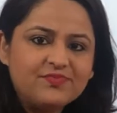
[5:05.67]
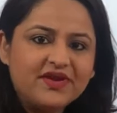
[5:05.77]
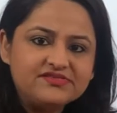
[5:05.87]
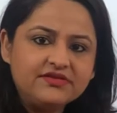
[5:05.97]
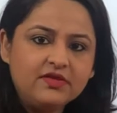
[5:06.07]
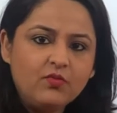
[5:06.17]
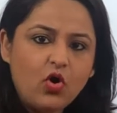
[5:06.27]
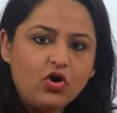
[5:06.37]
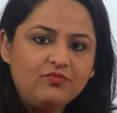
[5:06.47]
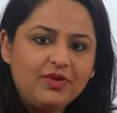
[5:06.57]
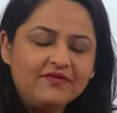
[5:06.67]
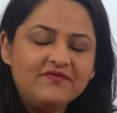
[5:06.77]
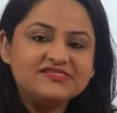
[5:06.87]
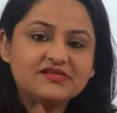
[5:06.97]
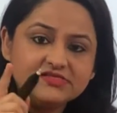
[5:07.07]
present in the wall of blood
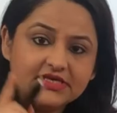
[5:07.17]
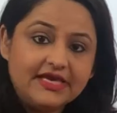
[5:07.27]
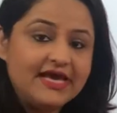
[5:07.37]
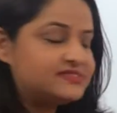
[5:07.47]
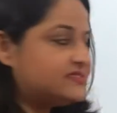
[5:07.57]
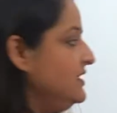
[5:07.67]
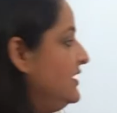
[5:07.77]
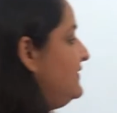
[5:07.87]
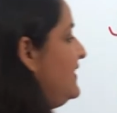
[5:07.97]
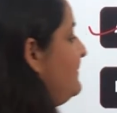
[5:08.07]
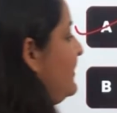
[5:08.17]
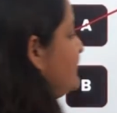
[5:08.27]
vessels? Yes, they are